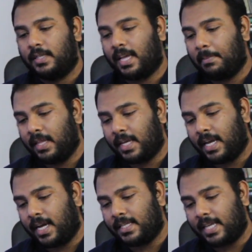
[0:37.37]
Some of the
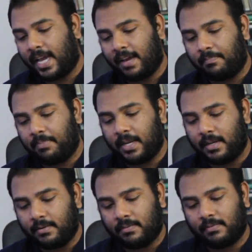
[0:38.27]
cuts have
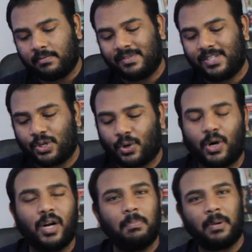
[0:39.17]
been
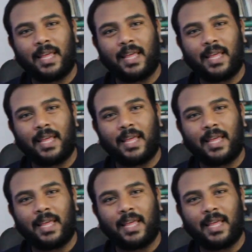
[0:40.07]
torn,